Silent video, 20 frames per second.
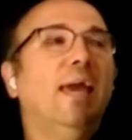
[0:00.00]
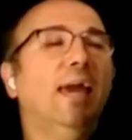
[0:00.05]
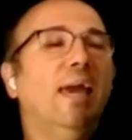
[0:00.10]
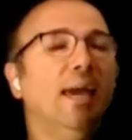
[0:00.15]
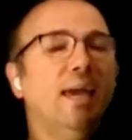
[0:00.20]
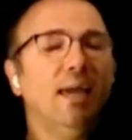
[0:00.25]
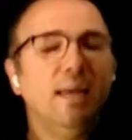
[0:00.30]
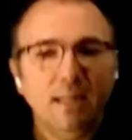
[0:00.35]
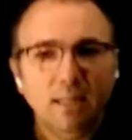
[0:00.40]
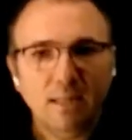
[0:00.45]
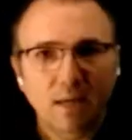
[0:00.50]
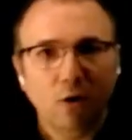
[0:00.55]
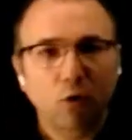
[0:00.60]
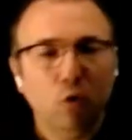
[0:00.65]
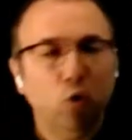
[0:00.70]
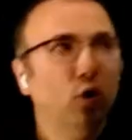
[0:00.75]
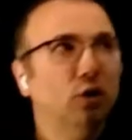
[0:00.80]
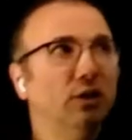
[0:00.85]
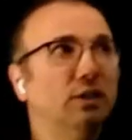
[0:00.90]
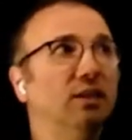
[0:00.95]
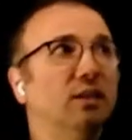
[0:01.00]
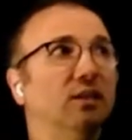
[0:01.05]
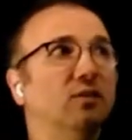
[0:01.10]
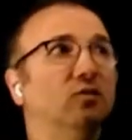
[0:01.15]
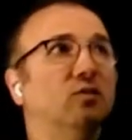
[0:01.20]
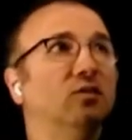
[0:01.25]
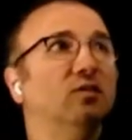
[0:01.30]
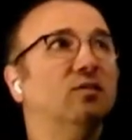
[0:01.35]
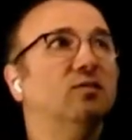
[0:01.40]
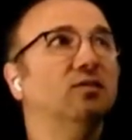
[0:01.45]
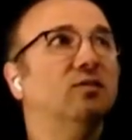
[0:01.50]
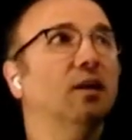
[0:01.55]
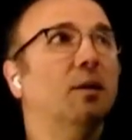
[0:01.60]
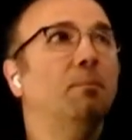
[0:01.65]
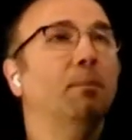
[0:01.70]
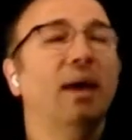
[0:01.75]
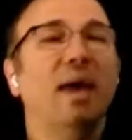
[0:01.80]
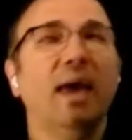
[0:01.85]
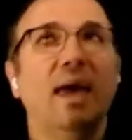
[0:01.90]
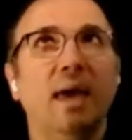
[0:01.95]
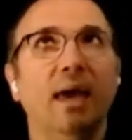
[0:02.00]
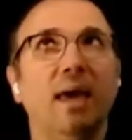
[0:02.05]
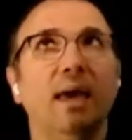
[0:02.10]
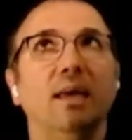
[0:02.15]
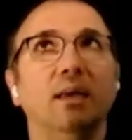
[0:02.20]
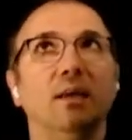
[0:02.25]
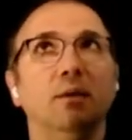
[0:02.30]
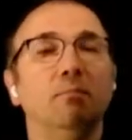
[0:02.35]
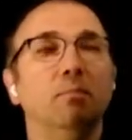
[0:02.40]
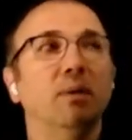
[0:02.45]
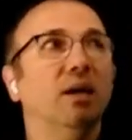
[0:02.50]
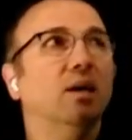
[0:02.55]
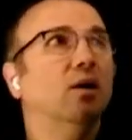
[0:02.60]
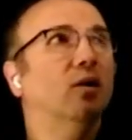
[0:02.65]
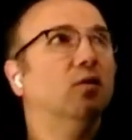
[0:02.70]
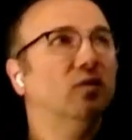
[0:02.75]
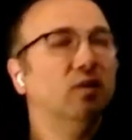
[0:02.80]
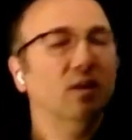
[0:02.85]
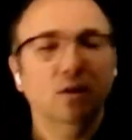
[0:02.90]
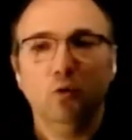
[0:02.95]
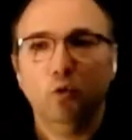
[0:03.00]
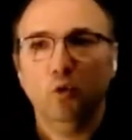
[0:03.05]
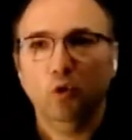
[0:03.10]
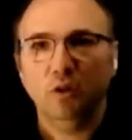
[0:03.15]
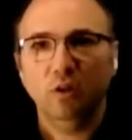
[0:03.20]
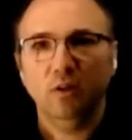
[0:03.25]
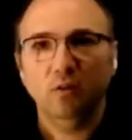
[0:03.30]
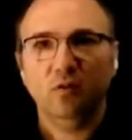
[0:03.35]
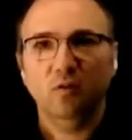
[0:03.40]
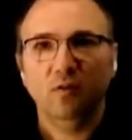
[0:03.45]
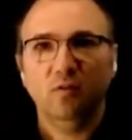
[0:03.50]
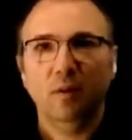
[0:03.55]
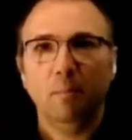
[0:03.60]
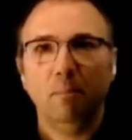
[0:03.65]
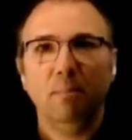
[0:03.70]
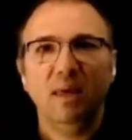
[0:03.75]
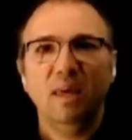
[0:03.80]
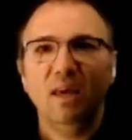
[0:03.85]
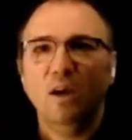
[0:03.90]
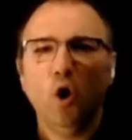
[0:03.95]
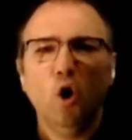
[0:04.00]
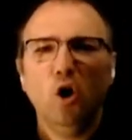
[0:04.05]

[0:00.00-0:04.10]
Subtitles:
in the coordinate system A, because in coordinate system B,